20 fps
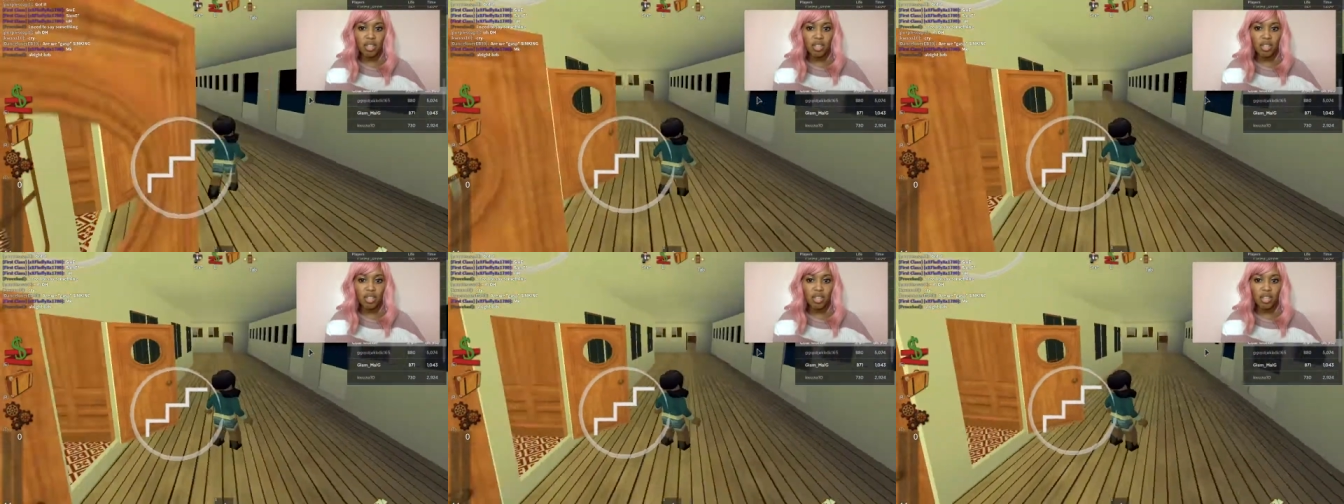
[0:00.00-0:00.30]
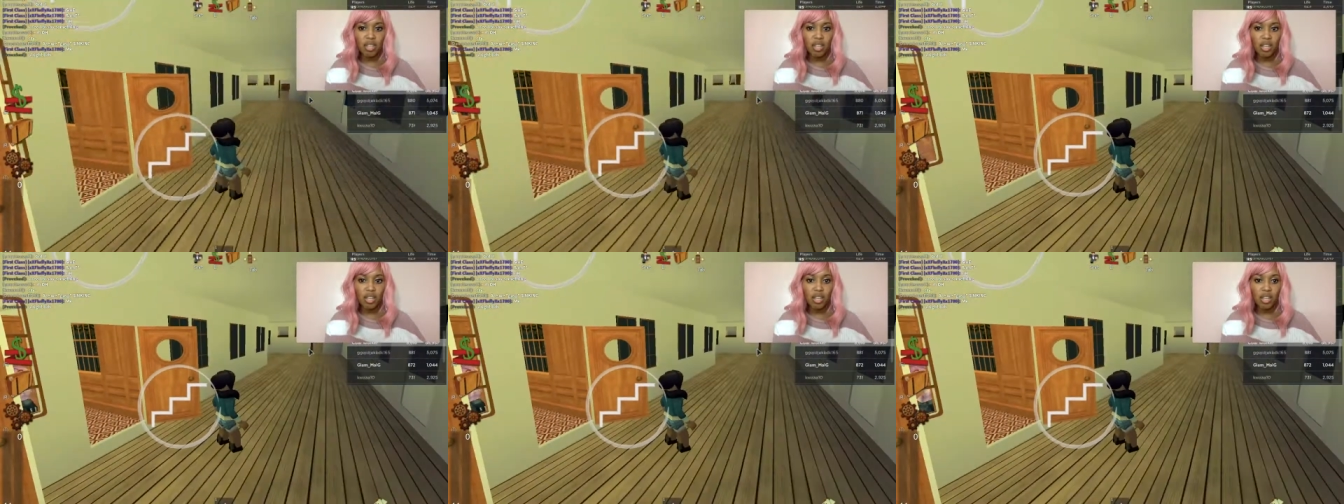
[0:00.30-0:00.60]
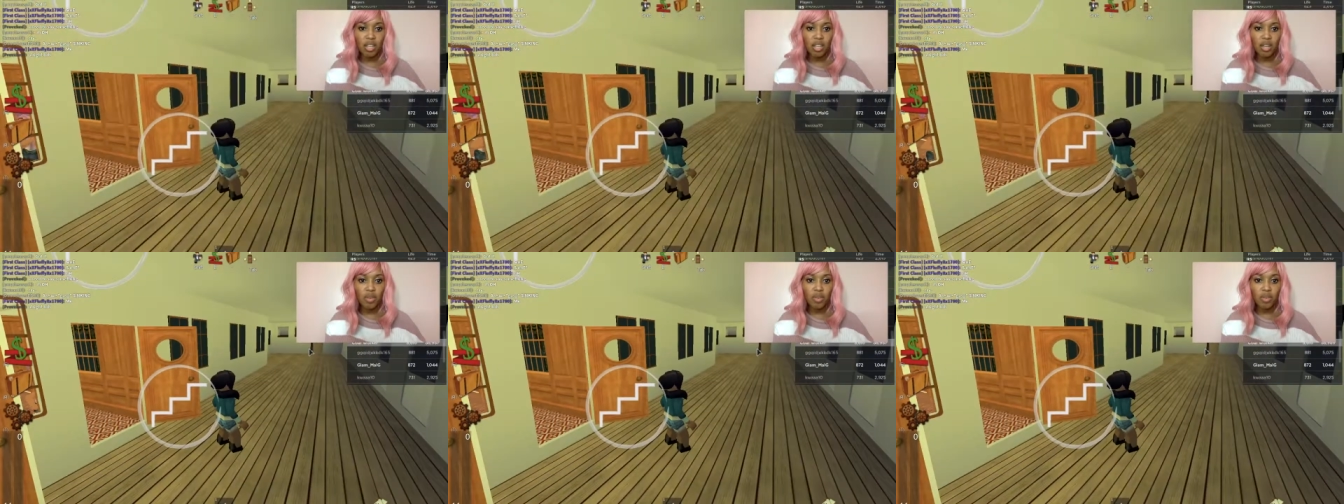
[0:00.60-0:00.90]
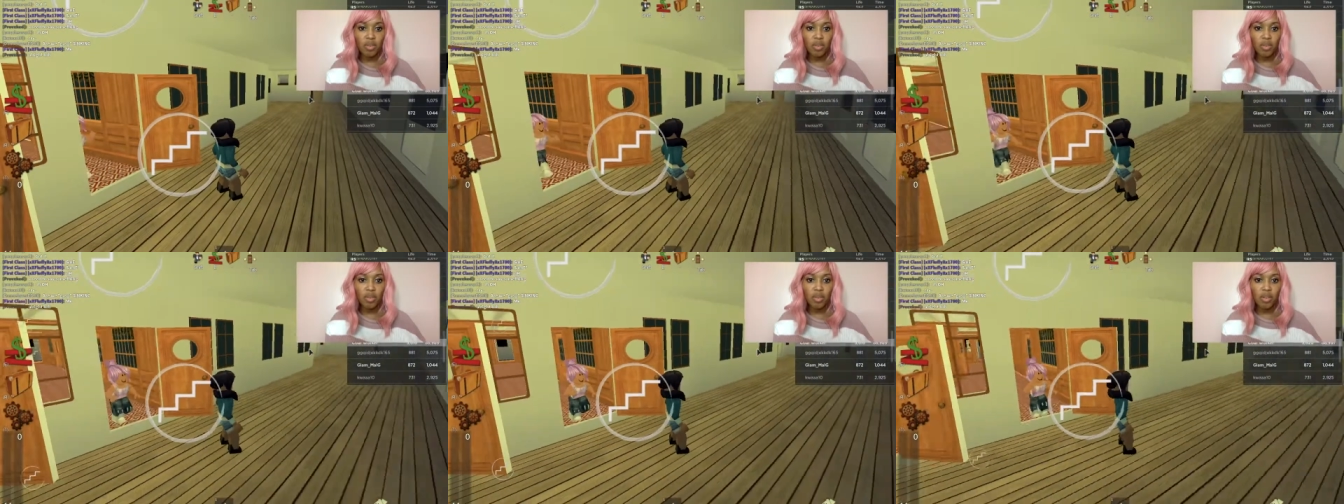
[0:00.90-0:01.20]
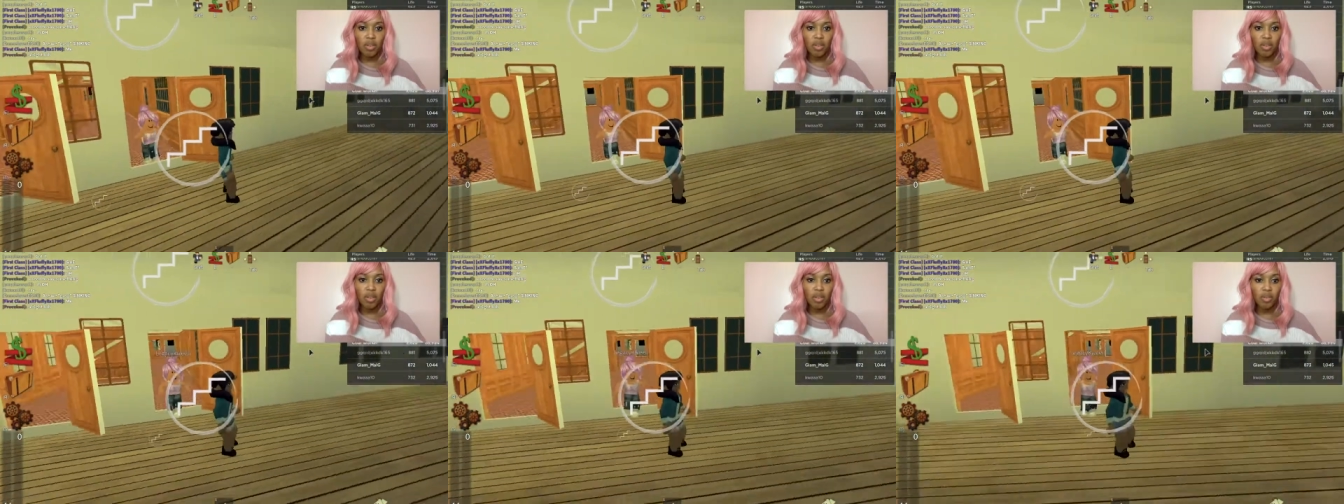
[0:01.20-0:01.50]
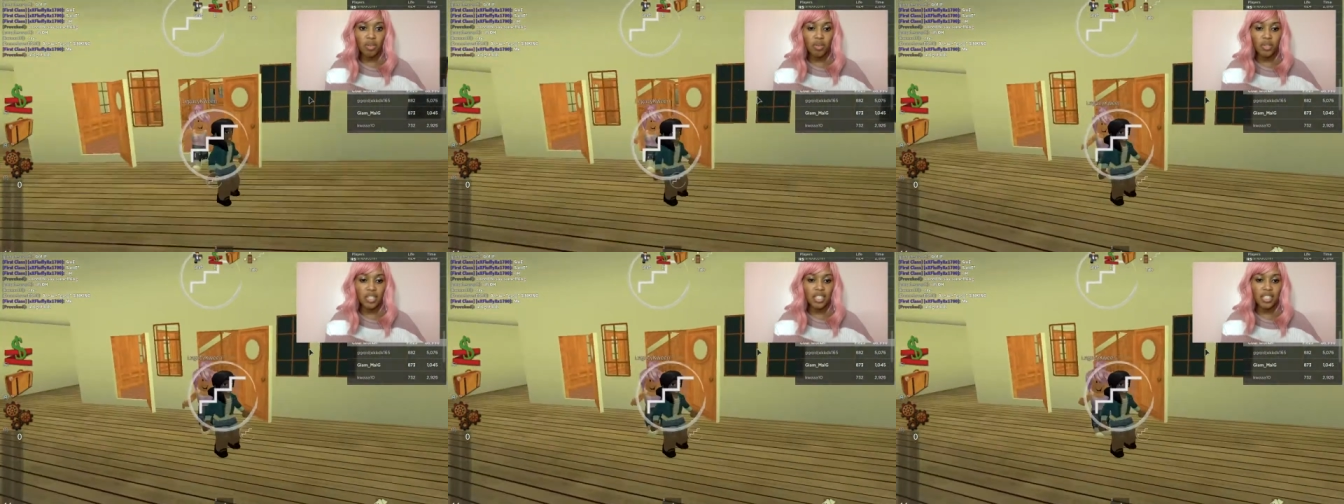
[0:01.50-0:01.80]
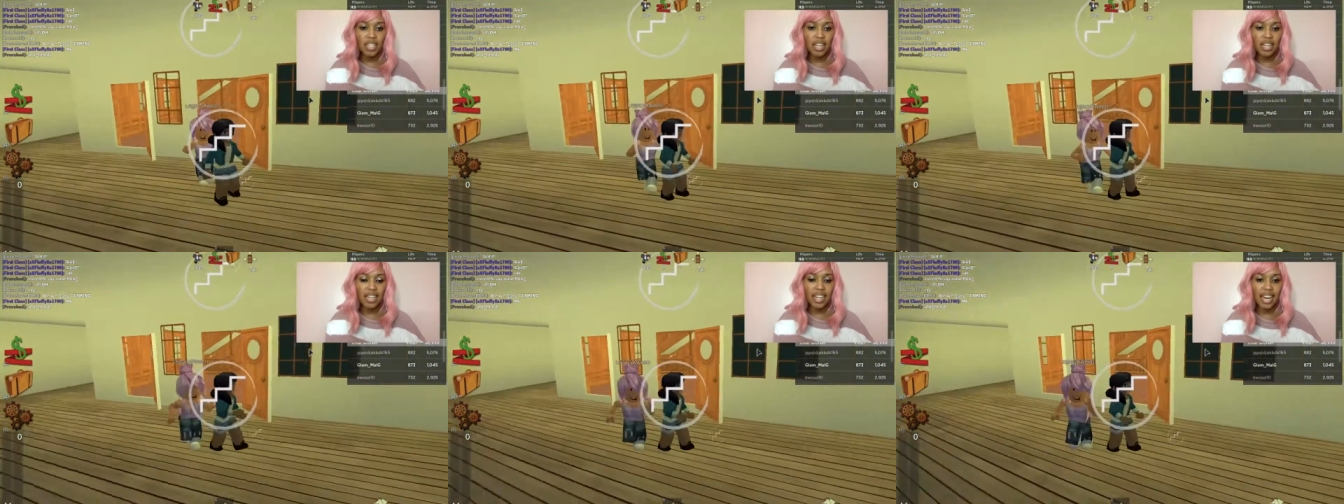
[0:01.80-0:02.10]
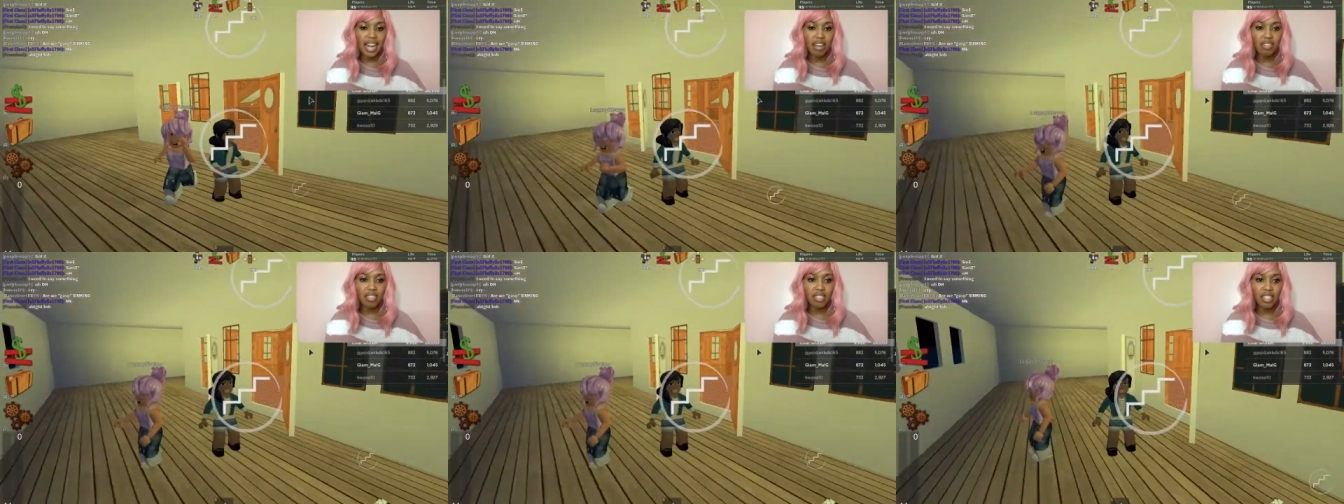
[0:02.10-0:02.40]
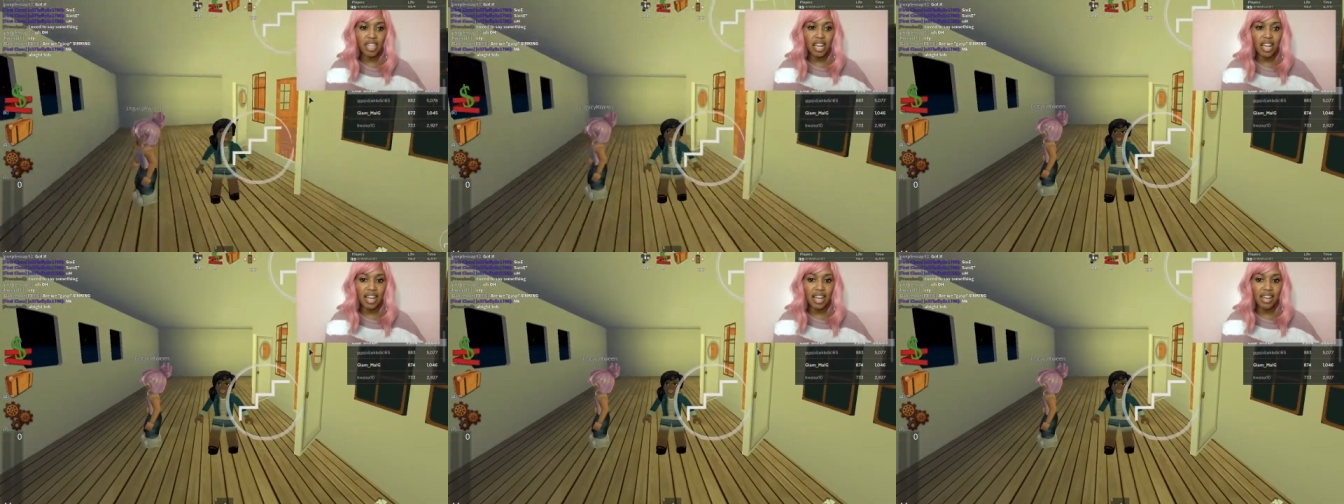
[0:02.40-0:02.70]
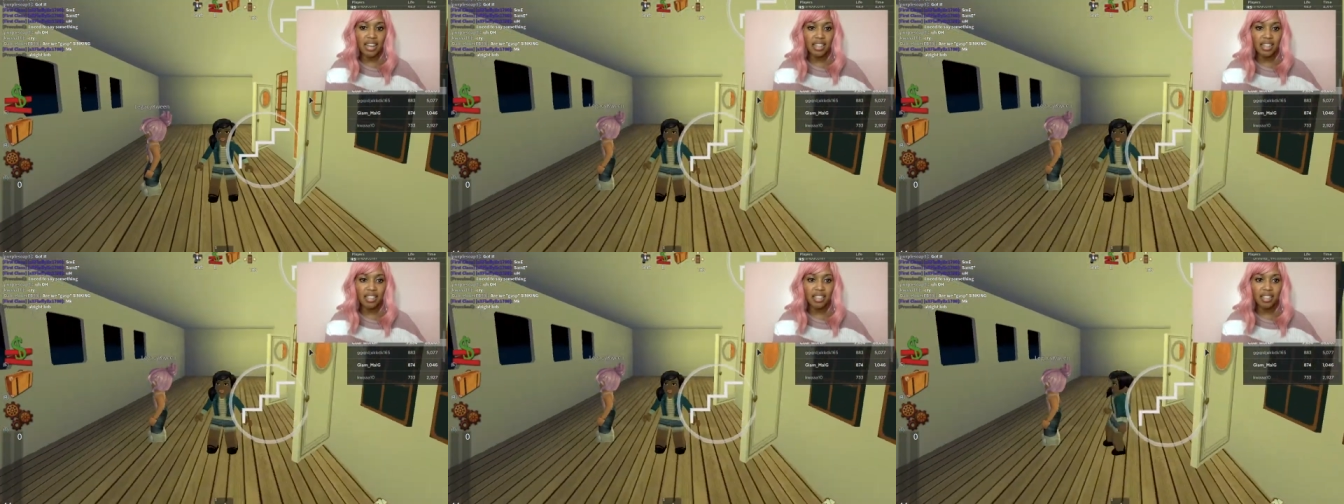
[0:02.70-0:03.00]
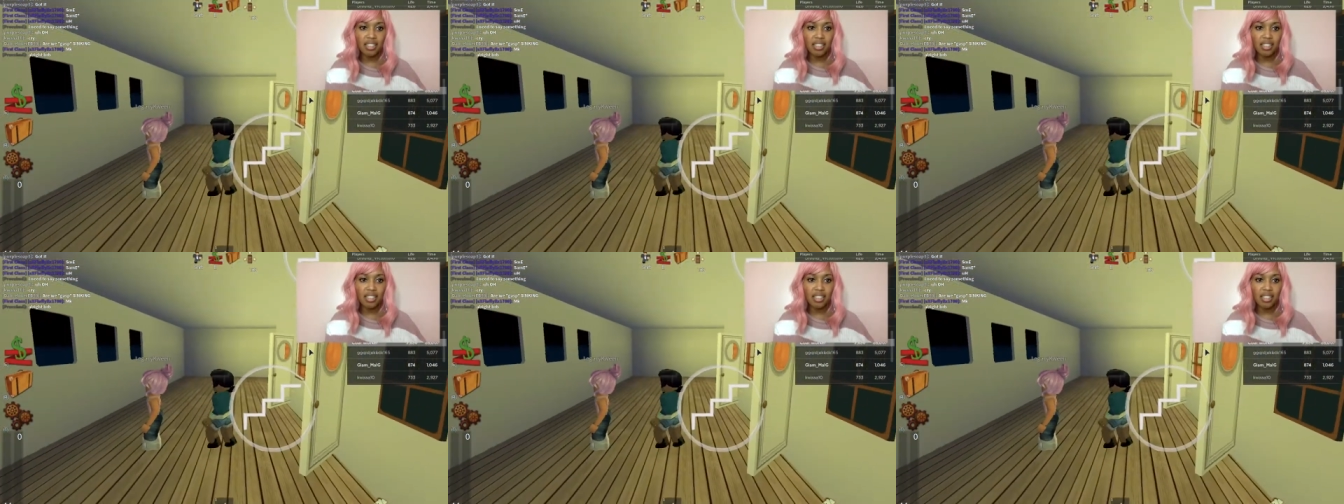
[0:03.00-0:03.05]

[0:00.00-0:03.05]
I don't think so. I think we have. We just got to get outside.